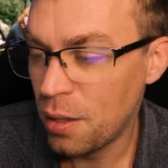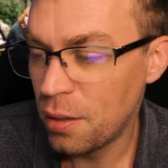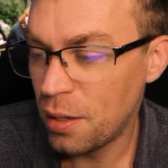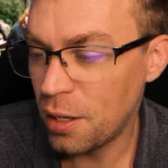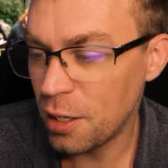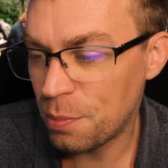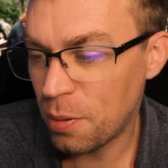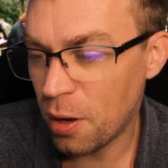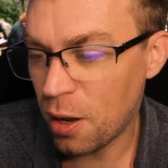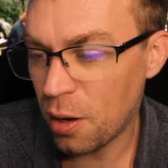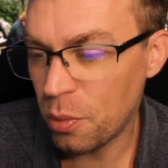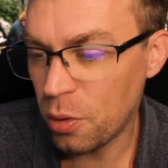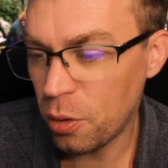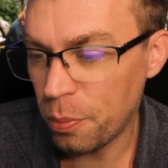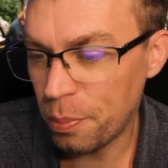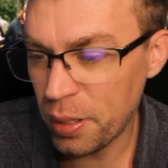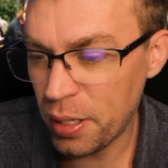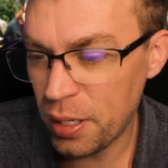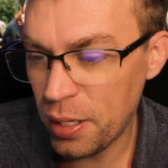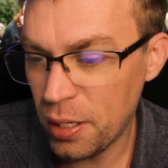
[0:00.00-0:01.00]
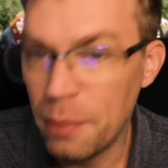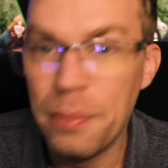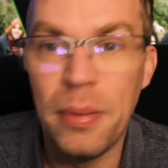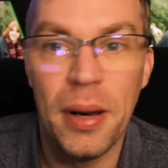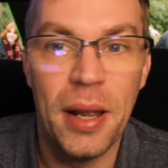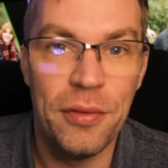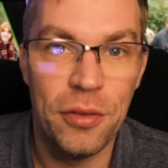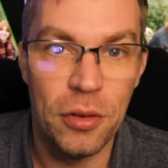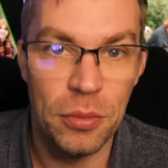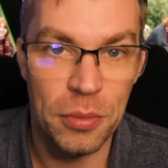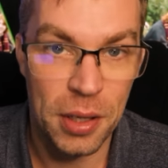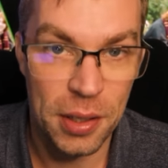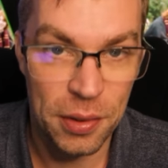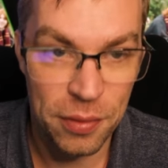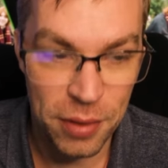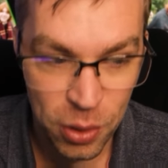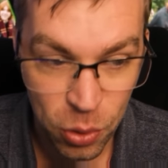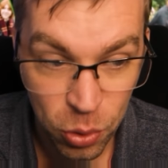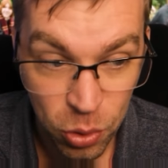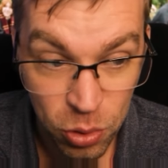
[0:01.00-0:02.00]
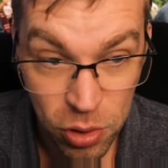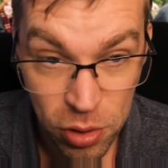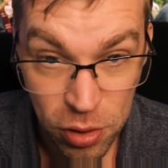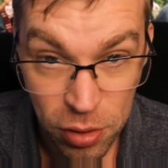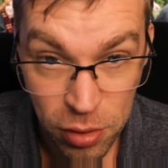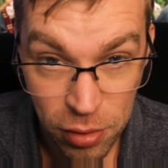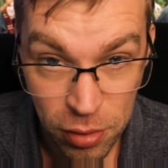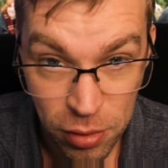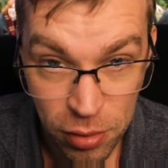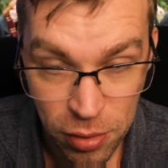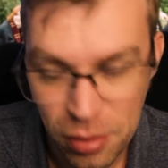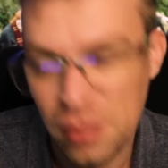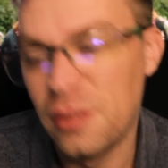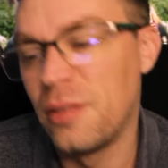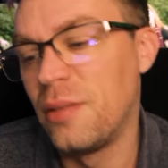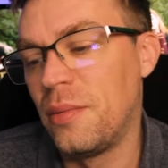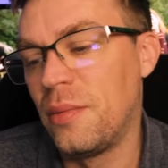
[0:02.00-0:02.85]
Next part will be platform 9¾.